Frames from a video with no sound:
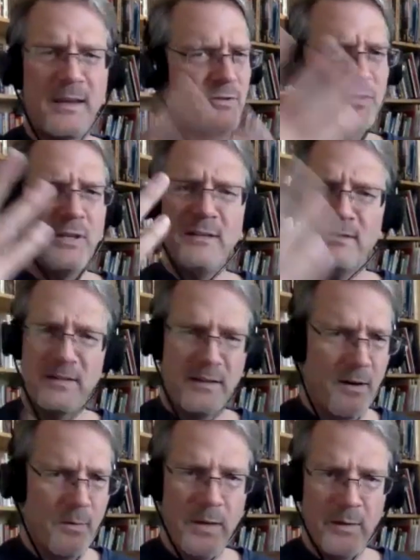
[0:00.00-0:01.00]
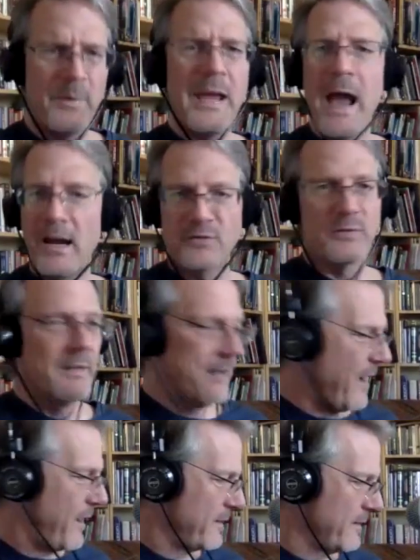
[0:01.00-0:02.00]
geez, you know, we actually
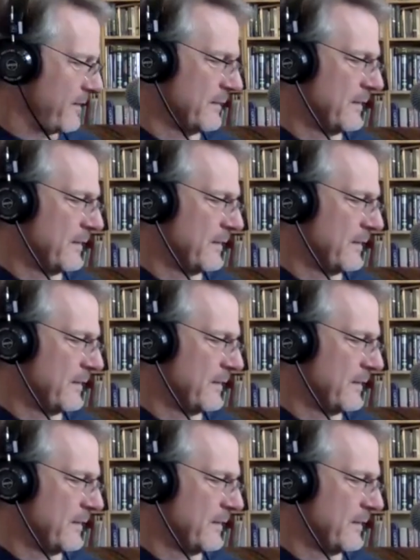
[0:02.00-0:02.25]
ought to,